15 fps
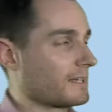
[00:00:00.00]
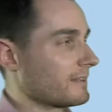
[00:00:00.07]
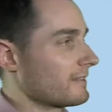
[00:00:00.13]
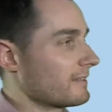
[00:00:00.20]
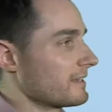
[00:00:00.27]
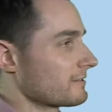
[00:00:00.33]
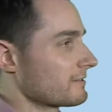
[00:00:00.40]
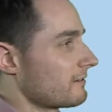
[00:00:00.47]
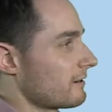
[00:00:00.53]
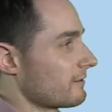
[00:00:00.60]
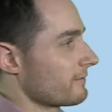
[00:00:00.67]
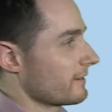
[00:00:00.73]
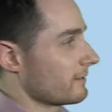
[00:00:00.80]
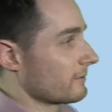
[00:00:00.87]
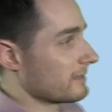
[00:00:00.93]
this graph
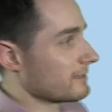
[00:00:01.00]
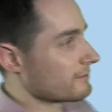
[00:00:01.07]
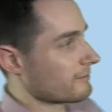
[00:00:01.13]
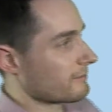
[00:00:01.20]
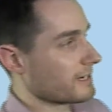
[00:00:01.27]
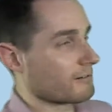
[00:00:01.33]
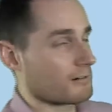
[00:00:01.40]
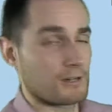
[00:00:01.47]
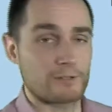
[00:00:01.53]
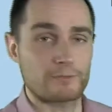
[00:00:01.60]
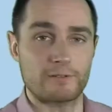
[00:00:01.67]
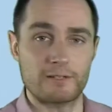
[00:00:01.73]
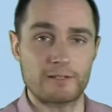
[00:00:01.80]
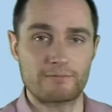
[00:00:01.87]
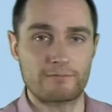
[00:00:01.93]
here, or these three graphs
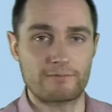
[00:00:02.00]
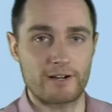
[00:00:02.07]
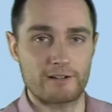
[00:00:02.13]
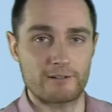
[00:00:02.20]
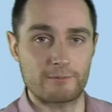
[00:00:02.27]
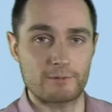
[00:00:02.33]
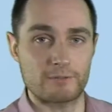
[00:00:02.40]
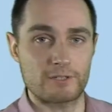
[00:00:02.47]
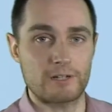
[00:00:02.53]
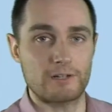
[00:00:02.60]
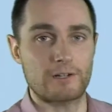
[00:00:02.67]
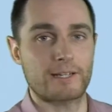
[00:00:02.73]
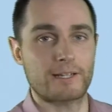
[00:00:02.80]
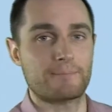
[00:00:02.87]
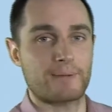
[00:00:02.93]
for different variables, are
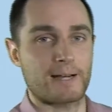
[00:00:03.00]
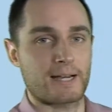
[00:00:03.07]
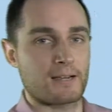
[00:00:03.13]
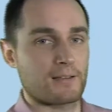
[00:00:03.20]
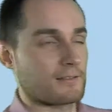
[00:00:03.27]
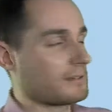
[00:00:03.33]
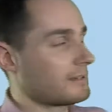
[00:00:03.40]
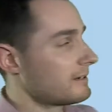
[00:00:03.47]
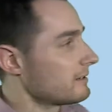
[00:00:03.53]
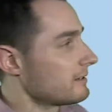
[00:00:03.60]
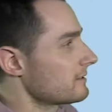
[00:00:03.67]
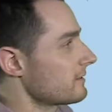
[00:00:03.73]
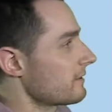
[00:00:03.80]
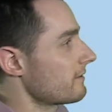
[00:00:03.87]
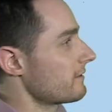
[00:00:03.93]
looking back at the
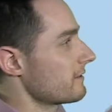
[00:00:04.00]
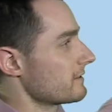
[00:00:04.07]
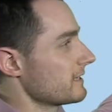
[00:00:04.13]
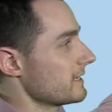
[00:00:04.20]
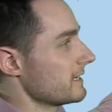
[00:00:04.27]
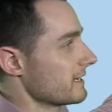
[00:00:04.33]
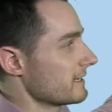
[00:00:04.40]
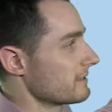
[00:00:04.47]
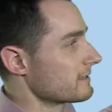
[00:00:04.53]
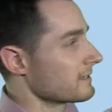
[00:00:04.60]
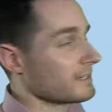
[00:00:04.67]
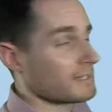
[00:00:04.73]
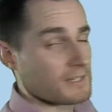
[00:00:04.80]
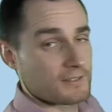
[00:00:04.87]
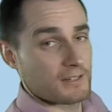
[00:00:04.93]
last 30 years,
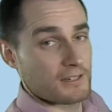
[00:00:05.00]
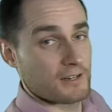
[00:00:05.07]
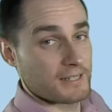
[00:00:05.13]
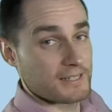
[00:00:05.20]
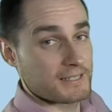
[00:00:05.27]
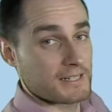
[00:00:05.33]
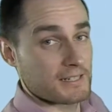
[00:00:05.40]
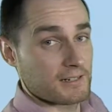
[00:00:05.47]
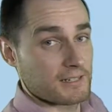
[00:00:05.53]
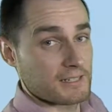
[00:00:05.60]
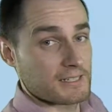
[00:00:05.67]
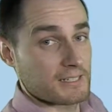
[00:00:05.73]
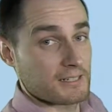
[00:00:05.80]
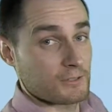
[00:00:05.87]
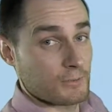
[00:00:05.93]
so
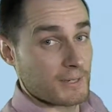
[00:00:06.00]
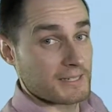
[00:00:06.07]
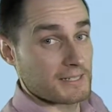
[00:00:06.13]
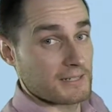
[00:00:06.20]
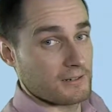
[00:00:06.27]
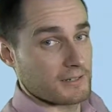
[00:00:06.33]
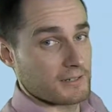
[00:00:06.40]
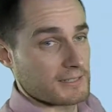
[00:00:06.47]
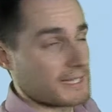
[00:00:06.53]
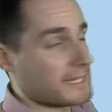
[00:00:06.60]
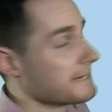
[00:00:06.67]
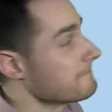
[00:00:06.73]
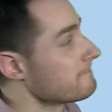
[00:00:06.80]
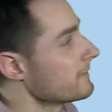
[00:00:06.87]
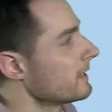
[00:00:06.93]
1990 to
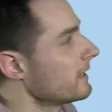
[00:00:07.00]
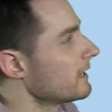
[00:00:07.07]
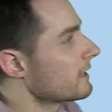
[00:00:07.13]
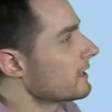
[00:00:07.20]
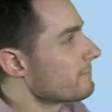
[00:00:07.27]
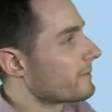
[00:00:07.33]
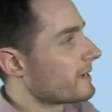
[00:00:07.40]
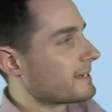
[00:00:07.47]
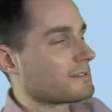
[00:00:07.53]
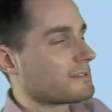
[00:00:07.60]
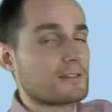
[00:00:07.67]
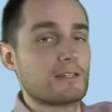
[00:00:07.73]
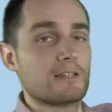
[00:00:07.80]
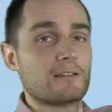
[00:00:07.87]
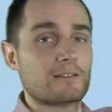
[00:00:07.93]
2019, compared to
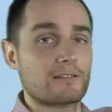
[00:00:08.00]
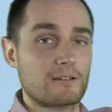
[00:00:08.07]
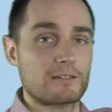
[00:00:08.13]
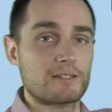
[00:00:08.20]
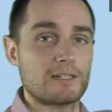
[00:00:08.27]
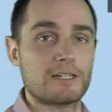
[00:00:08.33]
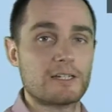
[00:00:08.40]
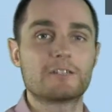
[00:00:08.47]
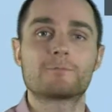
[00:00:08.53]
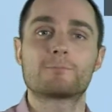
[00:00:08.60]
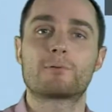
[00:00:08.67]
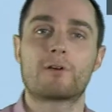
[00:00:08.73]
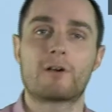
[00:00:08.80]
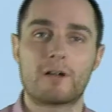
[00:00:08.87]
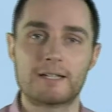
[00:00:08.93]
the 30 years
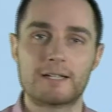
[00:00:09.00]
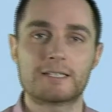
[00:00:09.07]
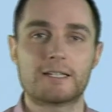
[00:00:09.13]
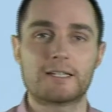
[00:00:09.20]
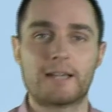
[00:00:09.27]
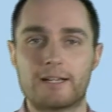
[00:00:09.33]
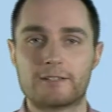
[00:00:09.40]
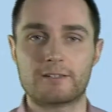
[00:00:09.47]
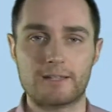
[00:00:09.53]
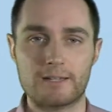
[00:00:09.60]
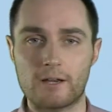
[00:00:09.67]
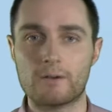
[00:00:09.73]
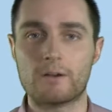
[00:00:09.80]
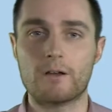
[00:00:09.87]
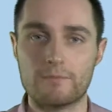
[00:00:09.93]
prior to that. So they
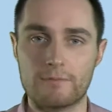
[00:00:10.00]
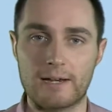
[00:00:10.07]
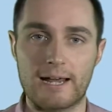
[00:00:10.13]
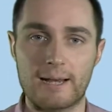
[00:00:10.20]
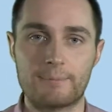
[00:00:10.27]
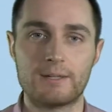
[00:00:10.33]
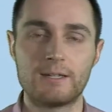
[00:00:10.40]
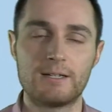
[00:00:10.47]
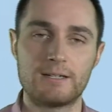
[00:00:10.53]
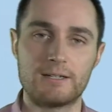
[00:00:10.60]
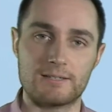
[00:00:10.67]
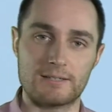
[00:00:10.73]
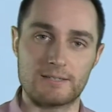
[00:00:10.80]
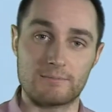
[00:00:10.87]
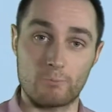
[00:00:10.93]
don't overlap,
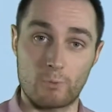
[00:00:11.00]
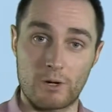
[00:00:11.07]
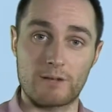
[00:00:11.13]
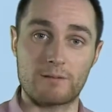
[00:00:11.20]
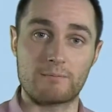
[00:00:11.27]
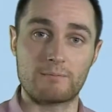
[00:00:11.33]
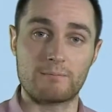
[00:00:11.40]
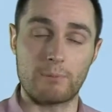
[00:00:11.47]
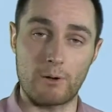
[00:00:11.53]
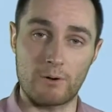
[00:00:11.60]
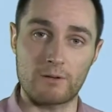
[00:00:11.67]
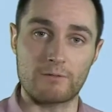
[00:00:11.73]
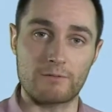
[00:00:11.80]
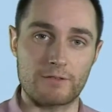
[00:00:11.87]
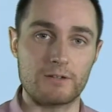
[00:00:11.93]
it's one
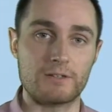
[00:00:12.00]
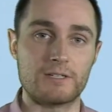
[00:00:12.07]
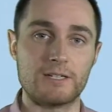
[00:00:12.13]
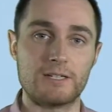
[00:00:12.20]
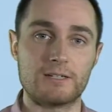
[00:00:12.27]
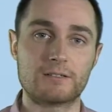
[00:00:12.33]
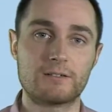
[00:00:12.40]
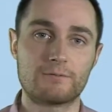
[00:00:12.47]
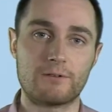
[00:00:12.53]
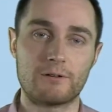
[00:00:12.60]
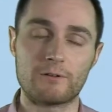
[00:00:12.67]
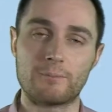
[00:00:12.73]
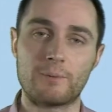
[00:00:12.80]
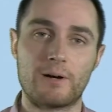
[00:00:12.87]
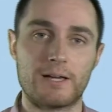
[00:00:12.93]
block of 30 years
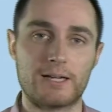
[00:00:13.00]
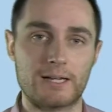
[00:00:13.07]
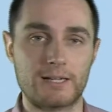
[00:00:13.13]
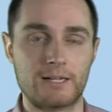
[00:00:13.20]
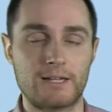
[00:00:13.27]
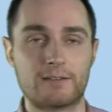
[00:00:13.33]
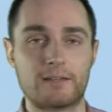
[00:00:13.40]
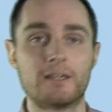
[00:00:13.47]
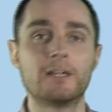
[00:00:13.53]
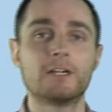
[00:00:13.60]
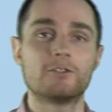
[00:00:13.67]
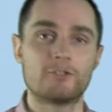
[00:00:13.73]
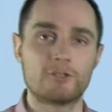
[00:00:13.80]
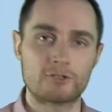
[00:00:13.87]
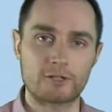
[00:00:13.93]
followed by another,
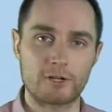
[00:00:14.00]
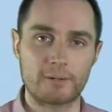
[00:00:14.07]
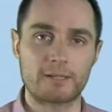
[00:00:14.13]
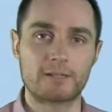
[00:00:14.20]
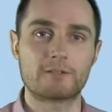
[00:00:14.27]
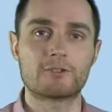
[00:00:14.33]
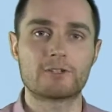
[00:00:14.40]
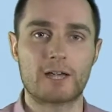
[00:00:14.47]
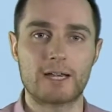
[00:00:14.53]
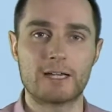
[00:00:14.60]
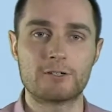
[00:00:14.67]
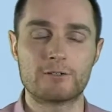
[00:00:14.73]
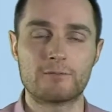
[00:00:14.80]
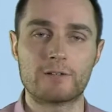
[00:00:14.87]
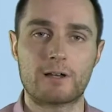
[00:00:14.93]
just showing the
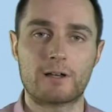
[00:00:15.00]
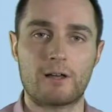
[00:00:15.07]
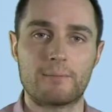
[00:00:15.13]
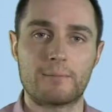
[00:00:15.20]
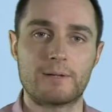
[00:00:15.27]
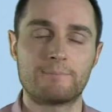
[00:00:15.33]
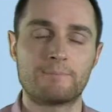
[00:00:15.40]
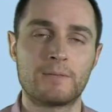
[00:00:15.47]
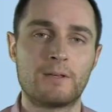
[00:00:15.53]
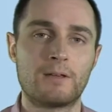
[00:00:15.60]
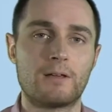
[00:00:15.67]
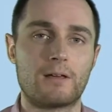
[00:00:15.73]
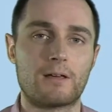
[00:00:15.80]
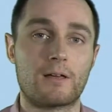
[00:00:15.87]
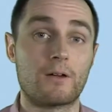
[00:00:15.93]
change of the climate
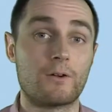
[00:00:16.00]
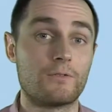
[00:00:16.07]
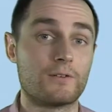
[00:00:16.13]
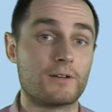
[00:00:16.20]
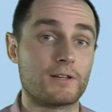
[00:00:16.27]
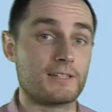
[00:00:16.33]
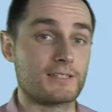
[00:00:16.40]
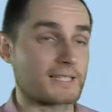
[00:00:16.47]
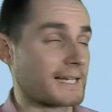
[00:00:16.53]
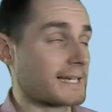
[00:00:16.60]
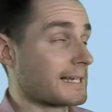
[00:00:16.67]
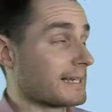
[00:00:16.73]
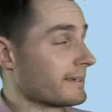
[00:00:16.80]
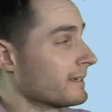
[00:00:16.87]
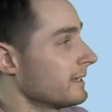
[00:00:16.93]
over East
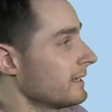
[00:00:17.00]
Anglia.